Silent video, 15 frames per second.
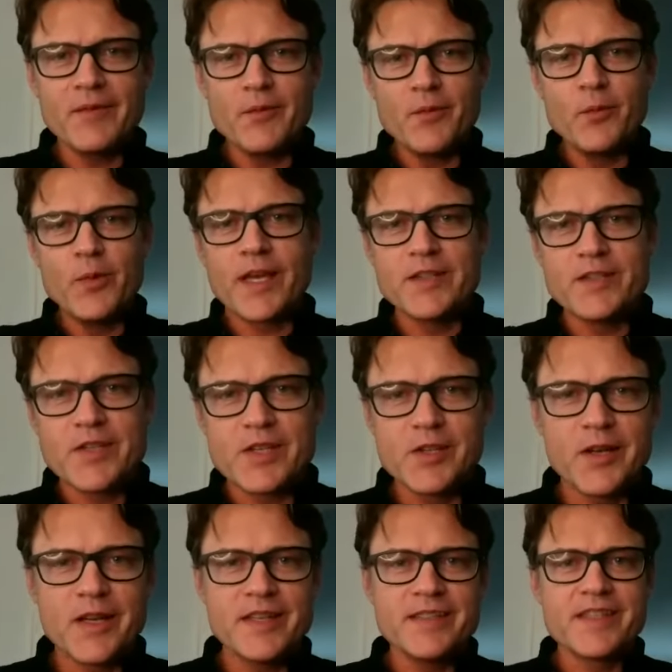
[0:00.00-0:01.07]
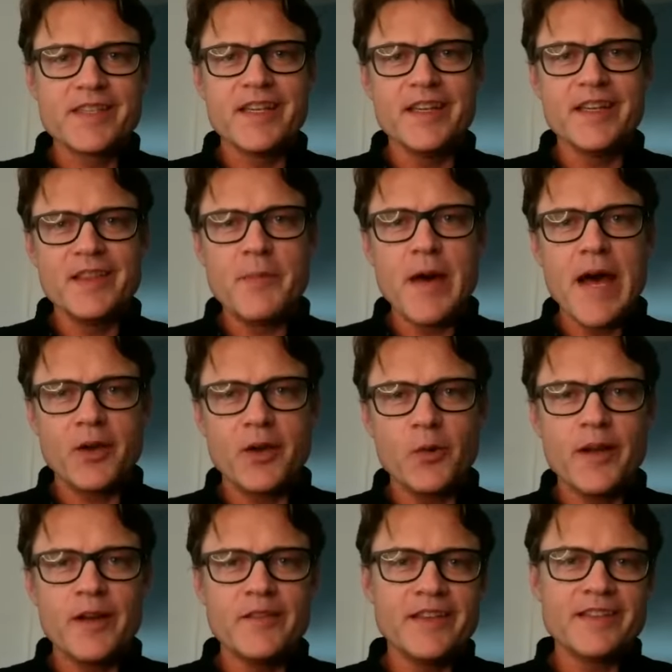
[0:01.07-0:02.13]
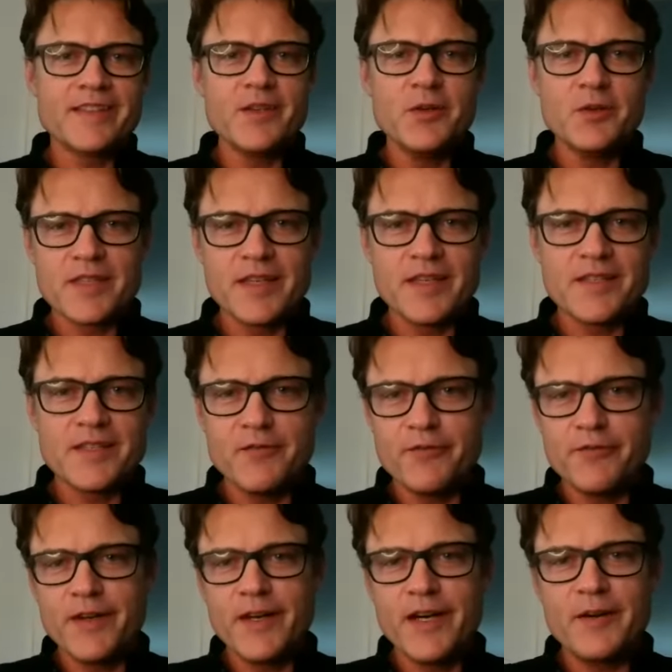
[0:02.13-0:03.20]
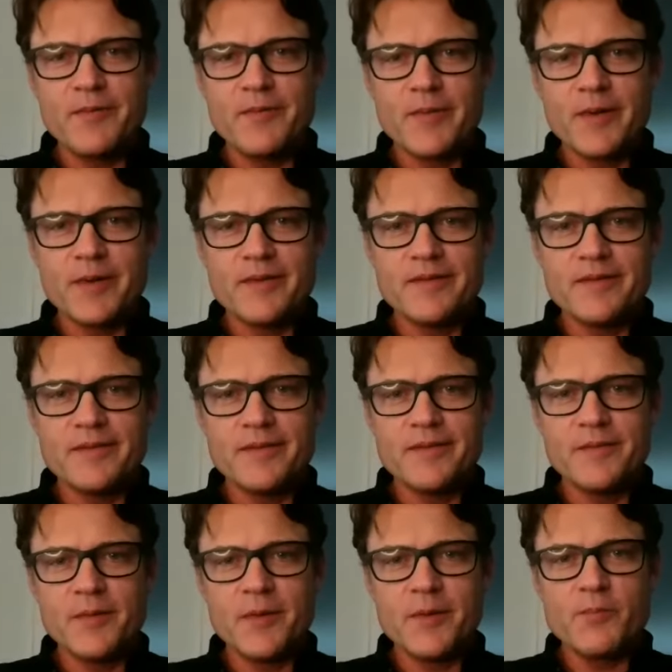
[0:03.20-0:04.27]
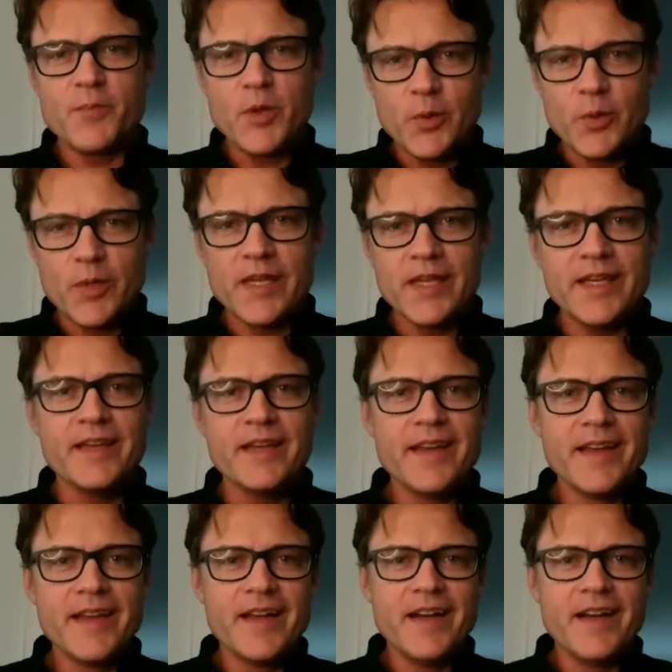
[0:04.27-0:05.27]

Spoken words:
We can just look and see in the background your sense of beauty.